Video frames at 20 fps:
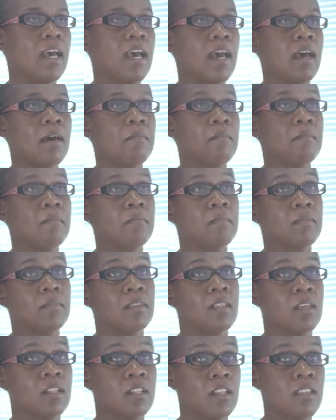Um,
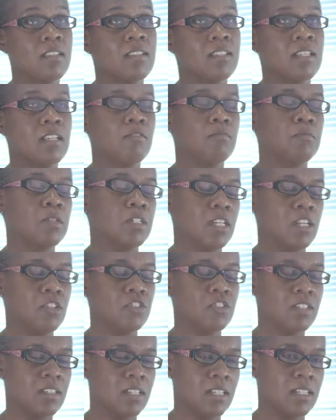another set of
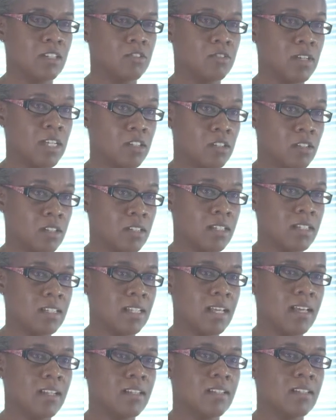mutations that I try to
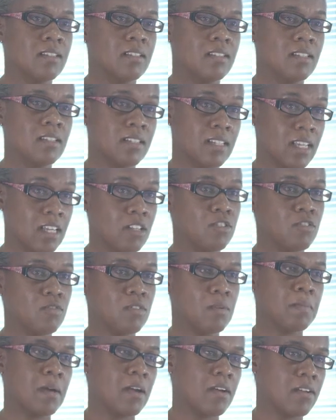understand is the stage of
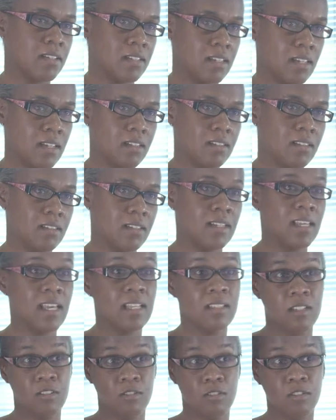the parasite that
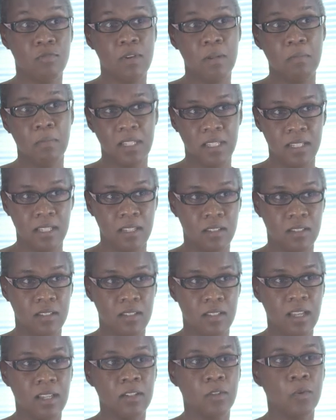gets into the red blood
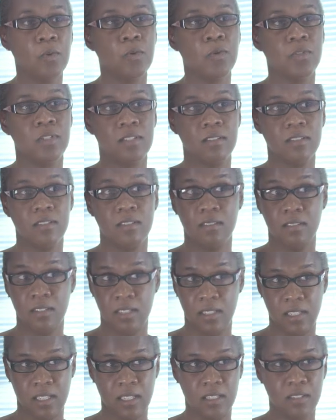cells and causes
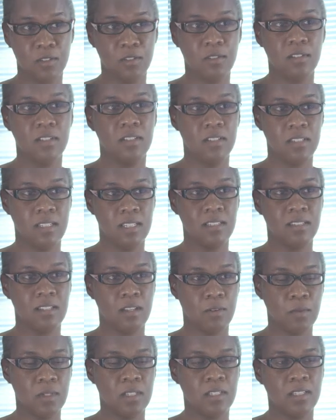disease, so the disease
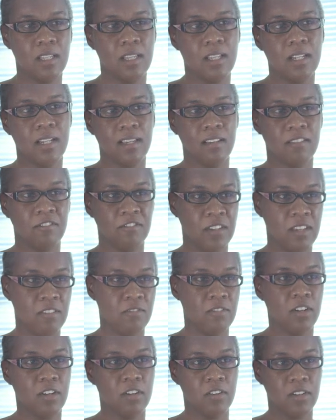that we see like
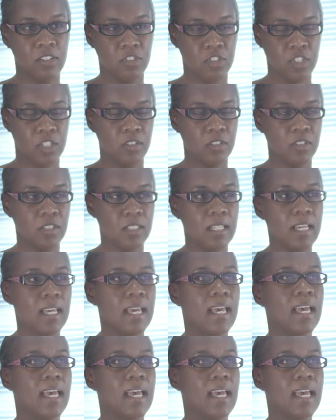fever and chills.